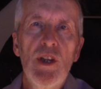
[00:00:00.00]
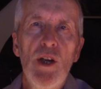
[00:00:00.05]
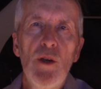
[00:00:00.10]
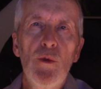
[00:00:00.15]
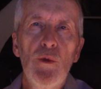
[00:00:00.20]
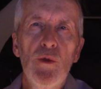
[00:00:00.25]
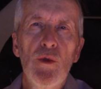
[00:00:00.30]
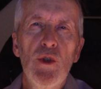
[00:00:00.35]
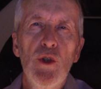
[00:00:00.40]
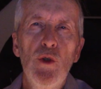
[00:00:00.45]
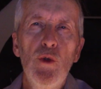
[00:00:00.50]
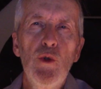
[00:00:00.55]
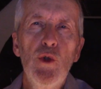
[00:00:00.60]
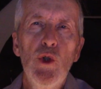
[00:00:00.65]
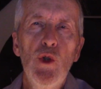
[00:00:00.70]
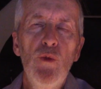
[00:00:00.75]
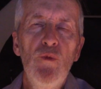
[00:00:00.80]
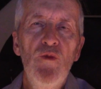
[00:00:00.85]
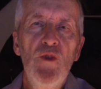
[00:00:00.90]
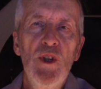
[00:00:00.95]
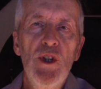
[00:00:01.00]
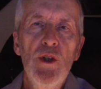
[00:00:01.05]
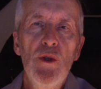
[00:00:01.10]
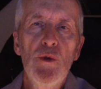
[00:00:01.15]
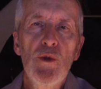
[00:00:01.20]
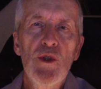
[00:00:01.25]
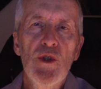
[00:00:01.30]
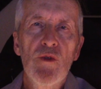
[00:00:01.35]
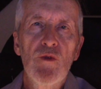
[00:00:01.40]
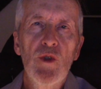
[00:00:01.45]
out YouTube
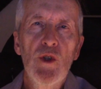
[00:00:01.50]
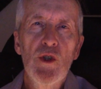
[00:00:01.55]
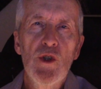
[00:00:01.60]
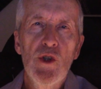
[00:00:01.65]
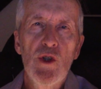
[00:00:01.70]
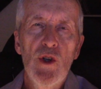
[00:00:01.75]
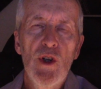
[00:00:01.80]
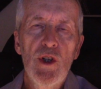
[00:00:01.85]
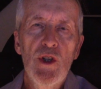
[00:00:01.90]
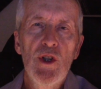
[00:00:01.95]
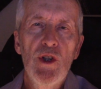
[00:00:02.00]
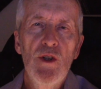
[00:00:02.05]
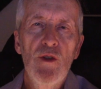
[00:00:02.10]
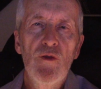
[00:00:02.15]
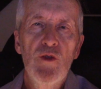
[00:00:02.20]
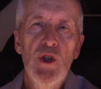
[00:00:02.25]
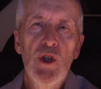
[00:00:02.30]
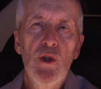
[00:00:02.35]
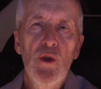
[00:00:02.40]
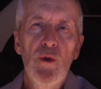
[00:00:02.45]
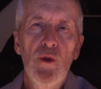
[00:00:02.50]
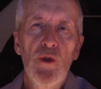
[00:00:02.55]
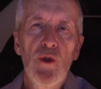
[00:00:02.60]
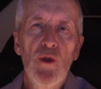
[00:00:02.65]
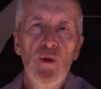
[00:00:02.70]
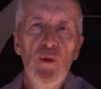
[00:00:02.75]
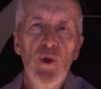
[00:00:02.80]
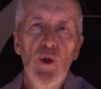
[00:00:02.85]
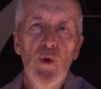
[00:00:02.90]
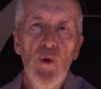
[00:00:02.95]
videos of construction of
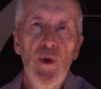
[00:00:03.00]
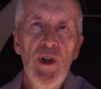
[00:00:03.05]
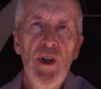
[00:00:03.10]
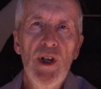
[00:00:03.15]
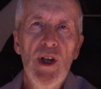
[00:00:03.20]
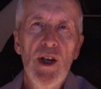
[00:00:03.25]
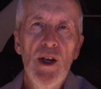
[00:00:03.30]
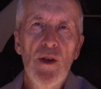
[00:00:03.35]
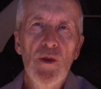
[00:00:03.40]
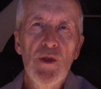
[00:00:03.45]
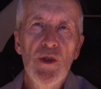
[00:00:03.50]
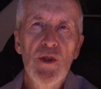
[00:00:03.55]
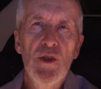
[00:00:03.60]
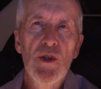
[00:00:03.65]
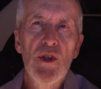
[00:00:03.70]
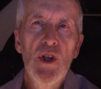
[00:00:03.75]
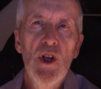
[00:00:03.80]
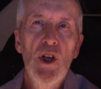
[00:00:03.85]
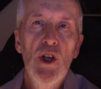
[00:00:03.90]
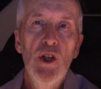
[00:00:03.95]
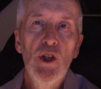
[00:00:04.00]
geothermal greenhouses,